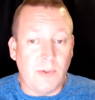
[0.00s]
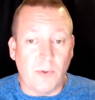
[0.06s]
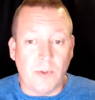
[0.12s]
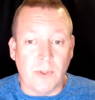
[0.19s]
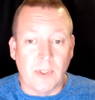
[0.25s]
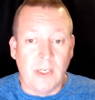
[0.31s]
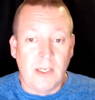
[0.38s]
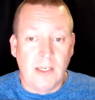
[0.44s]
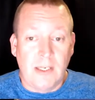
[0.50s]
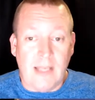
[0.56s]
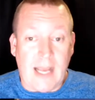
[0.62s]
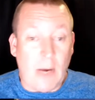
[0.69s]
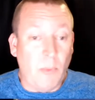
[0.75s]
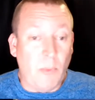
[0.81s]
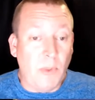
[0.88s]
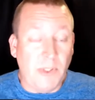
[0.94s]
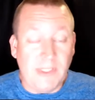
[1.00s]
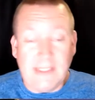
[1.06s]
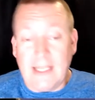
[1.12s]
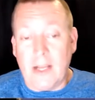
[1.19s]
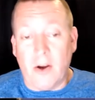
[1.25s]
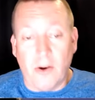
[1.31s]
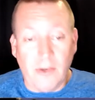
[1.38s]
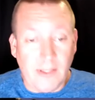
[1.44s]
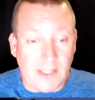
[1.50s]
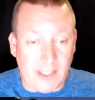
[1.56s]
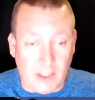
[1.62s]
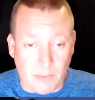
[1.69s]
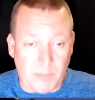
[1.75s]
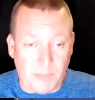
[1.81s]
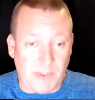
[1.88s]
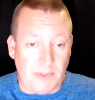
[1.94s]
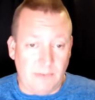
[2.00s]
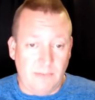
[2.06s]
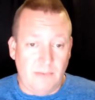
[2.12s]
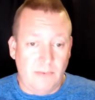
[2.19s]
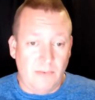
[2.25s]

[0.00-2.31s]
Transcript: or how willing they are to help you.